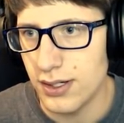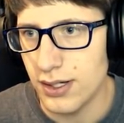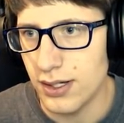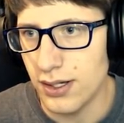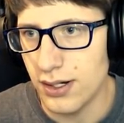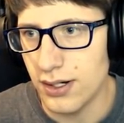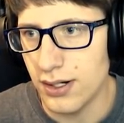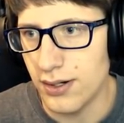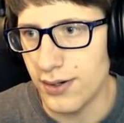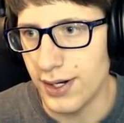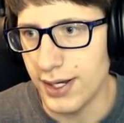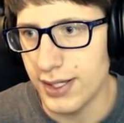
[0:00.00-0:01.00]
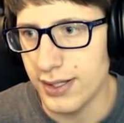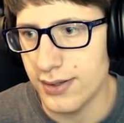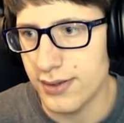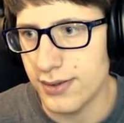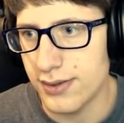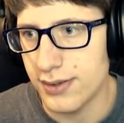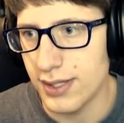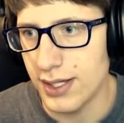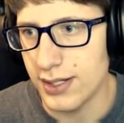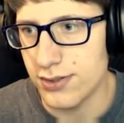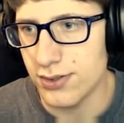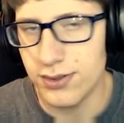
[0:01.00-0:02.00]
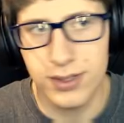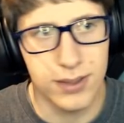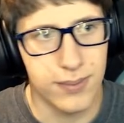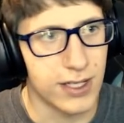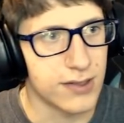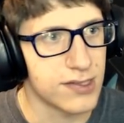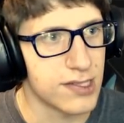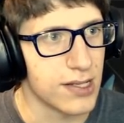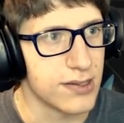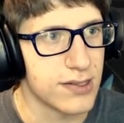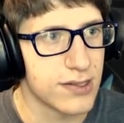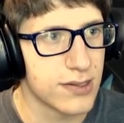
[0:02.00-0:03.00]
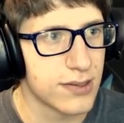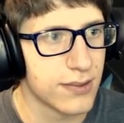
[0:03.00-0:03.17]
All right, that totally makes sense.